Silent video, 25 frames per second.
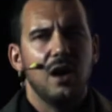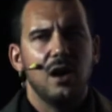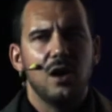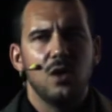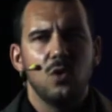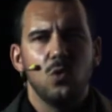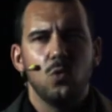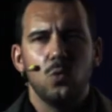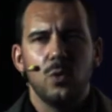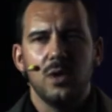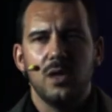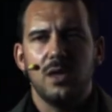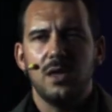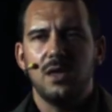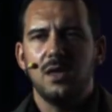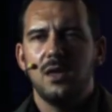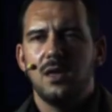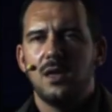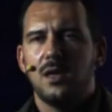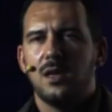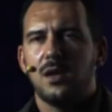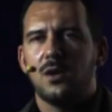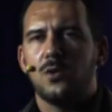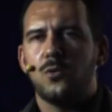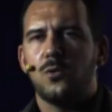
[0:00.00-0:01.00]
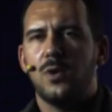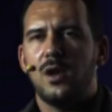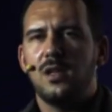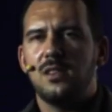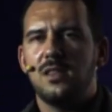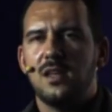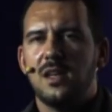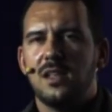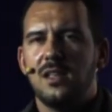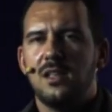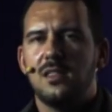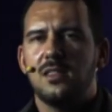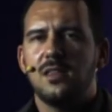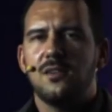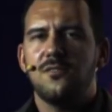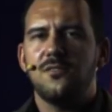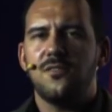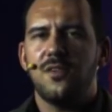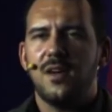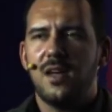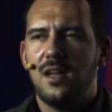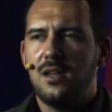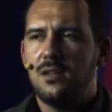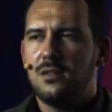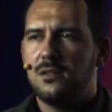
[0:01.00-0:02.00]
are we creating an
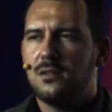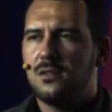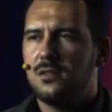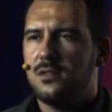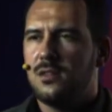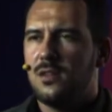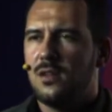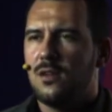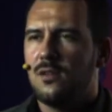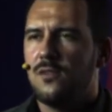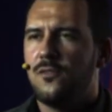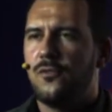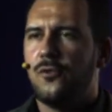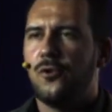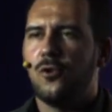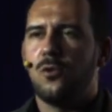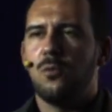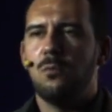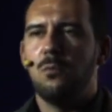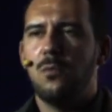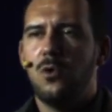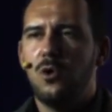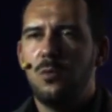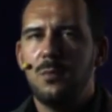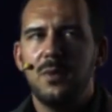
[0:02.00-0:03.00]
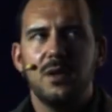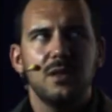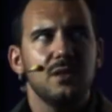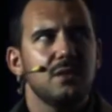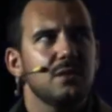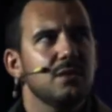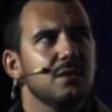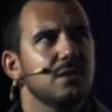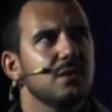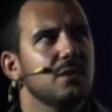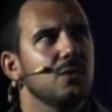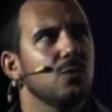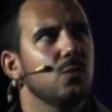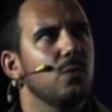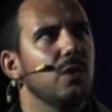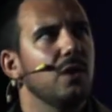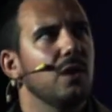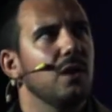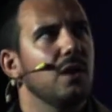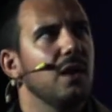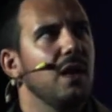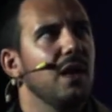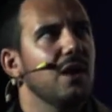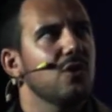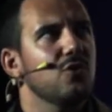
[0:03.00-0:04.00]
interface for moments
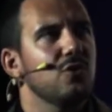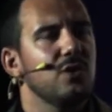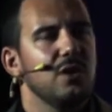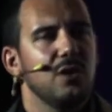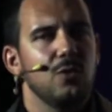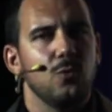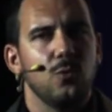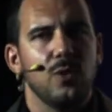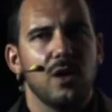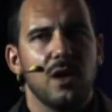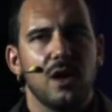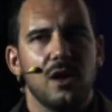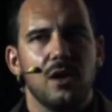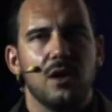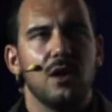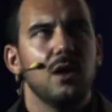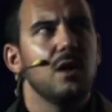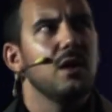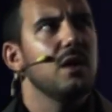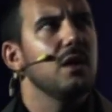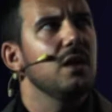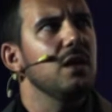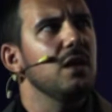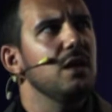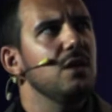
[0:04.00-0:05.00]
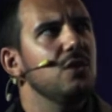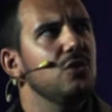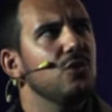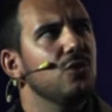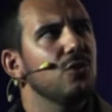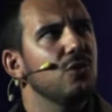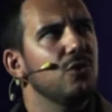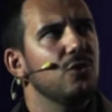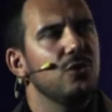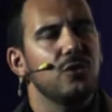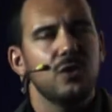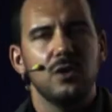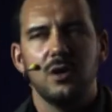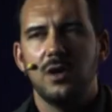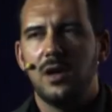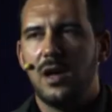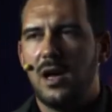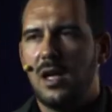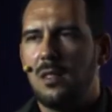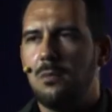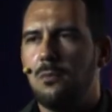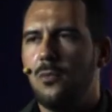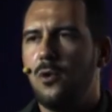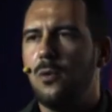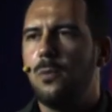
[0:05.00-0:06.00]
where actually we are indoor
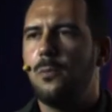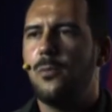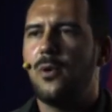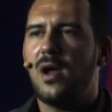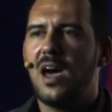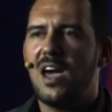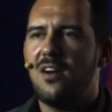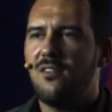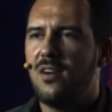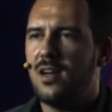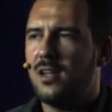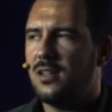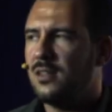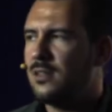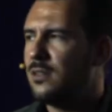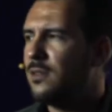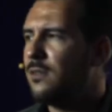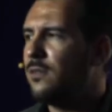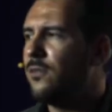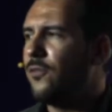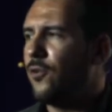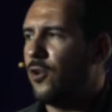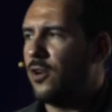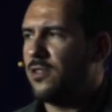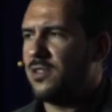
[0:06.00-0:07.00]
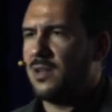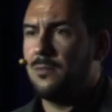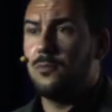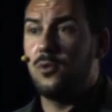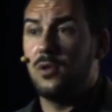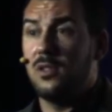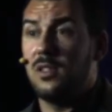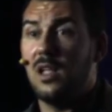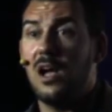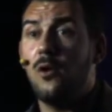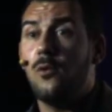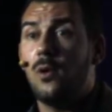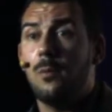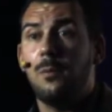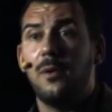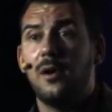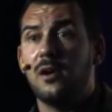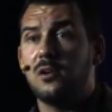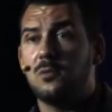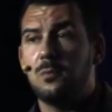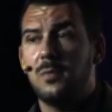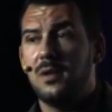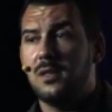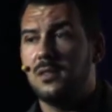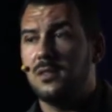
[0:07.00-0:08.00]
and more private, for example, in our
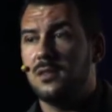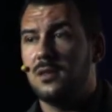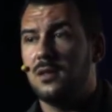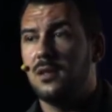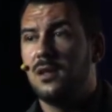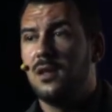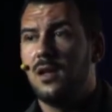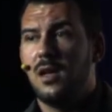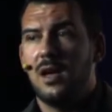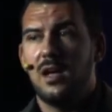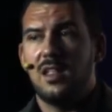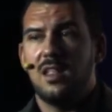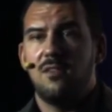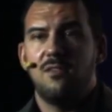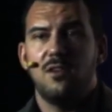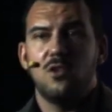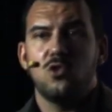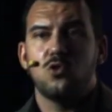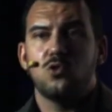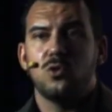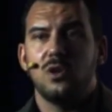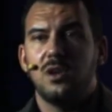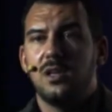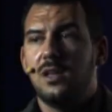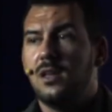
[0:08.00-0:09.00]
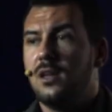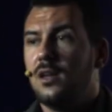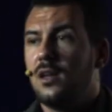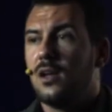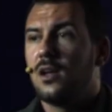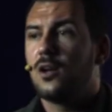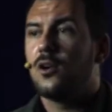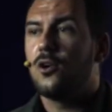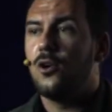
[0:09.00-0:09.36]
apartment, and eventually